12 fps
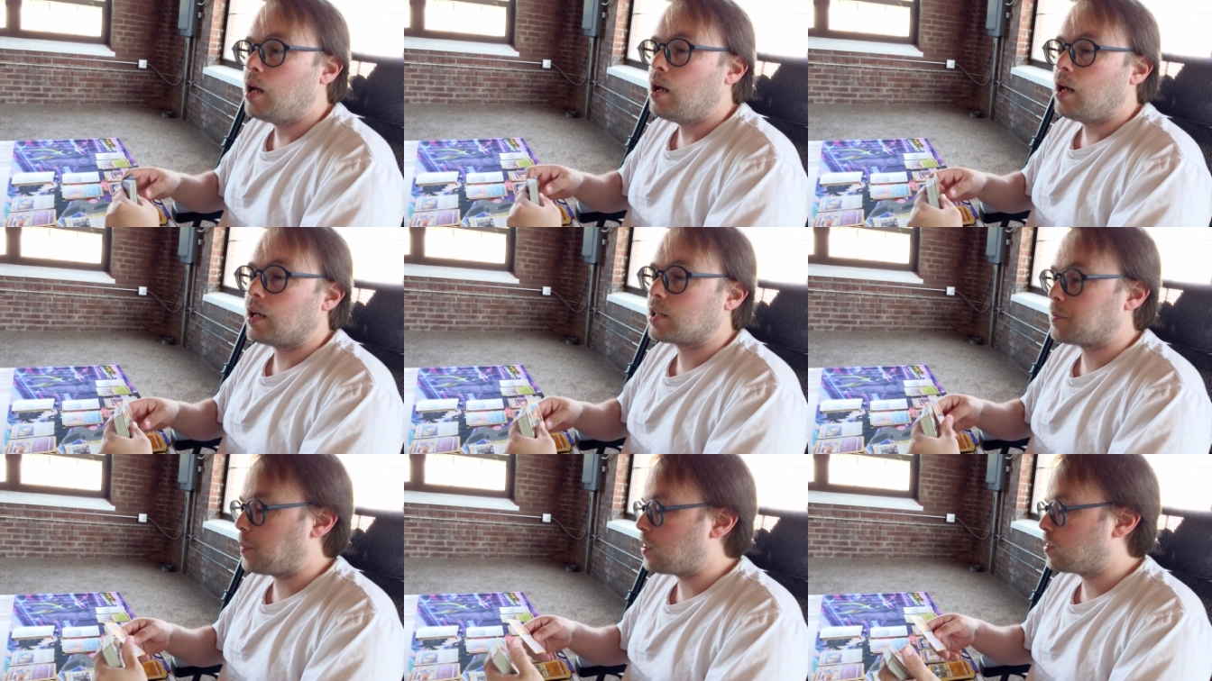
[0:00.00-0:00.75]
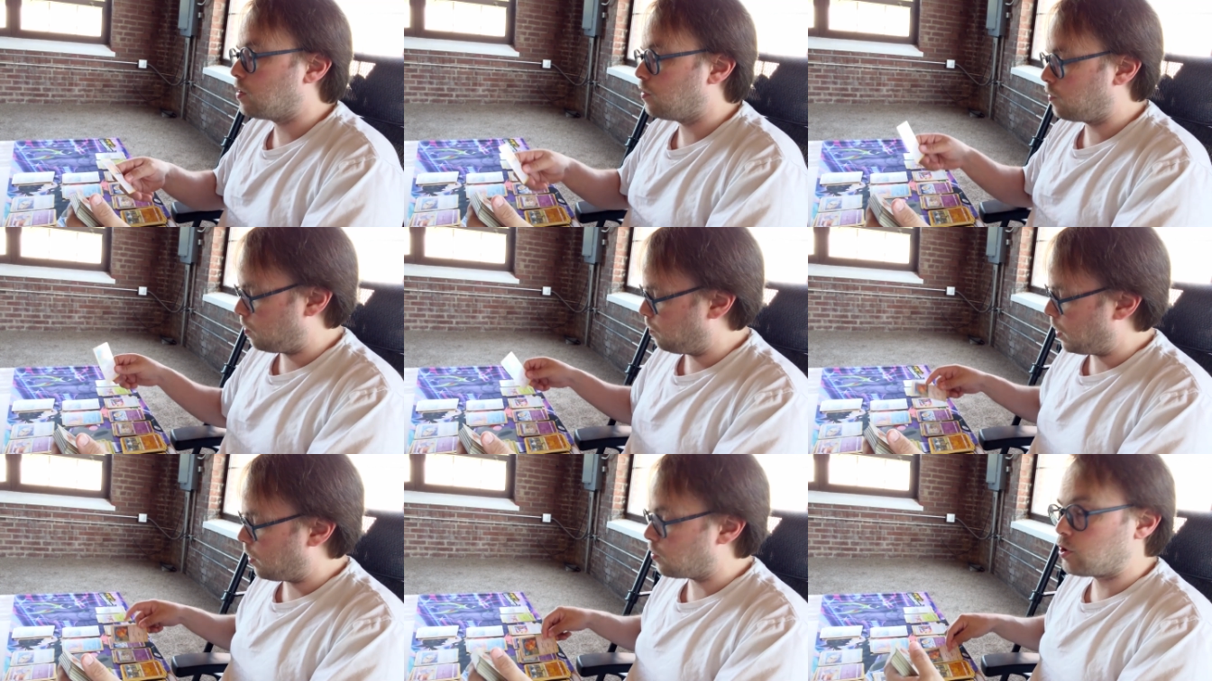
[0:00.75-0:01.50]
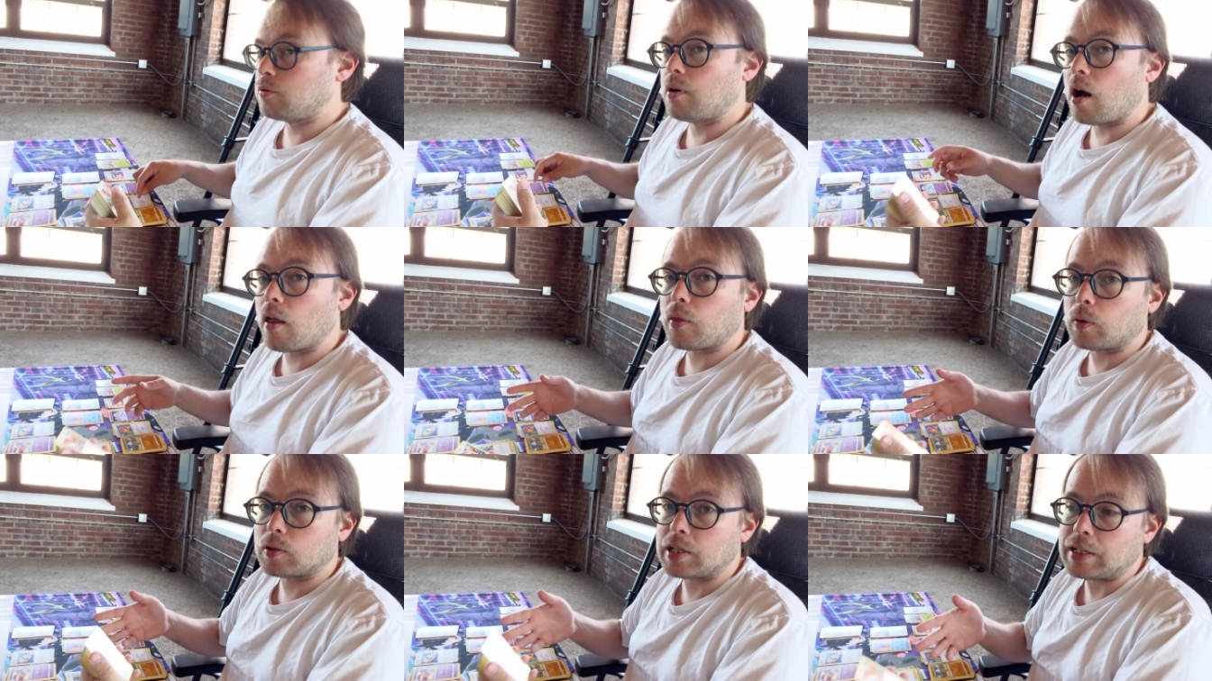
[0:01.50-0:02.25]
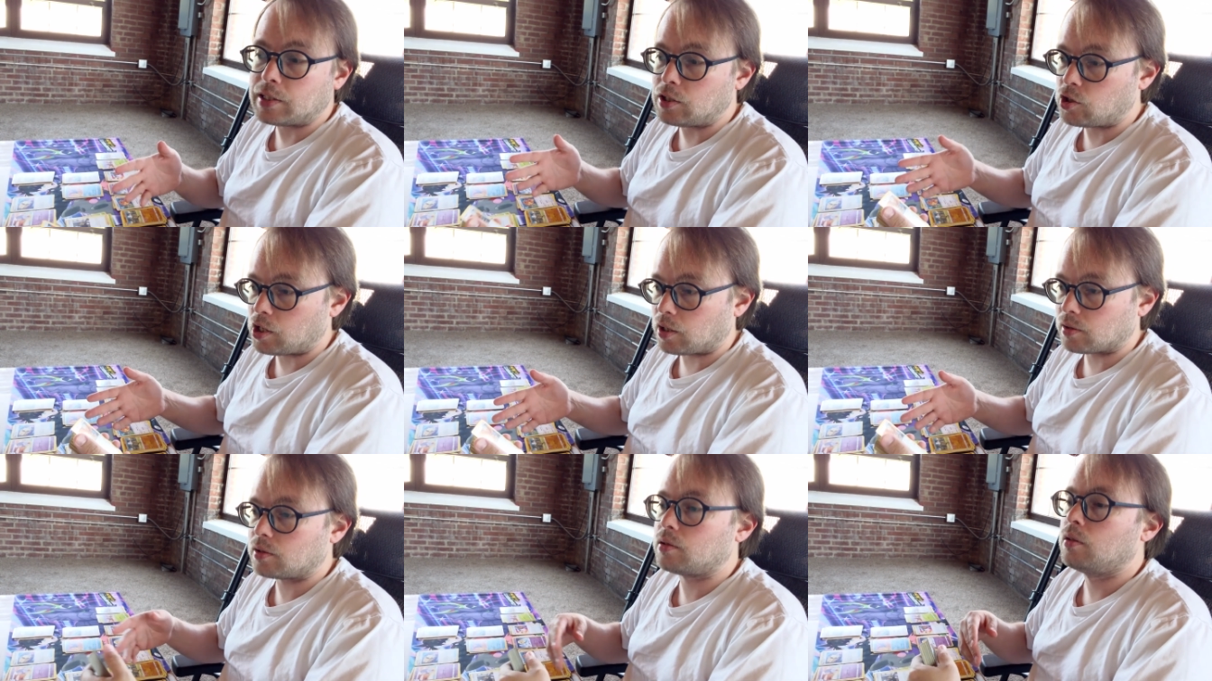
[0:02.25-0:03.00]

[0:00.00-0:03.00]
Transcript: expensive compared to other TCGs.